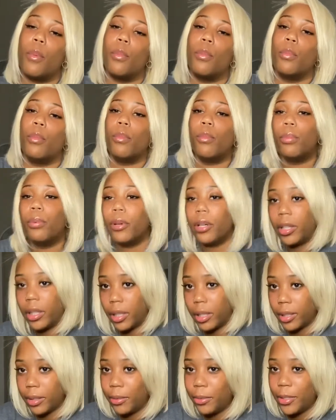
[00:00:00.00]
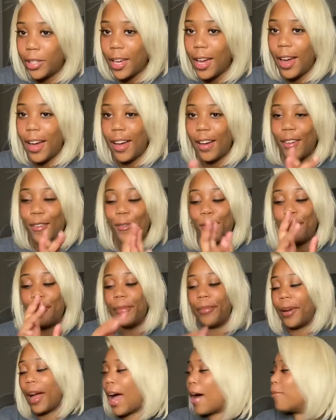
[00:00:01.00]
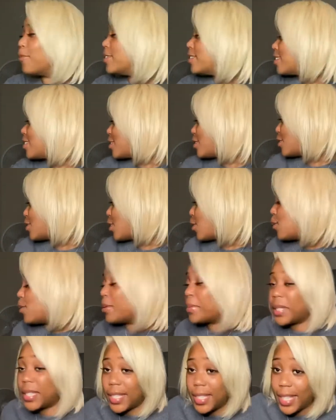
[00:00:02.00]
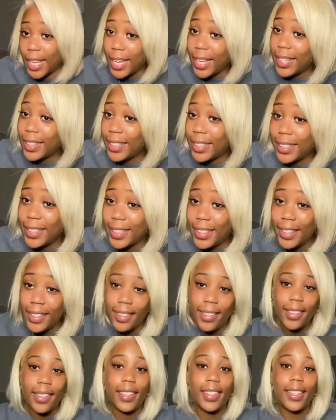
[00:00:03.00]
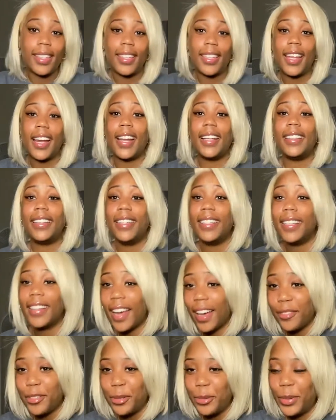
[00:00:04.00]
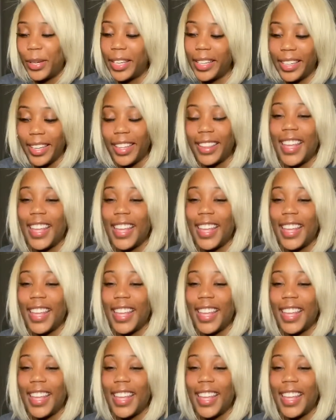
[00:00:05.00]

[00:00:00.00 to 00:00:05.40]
Bro, I was so upset that I didn't have a wig cap.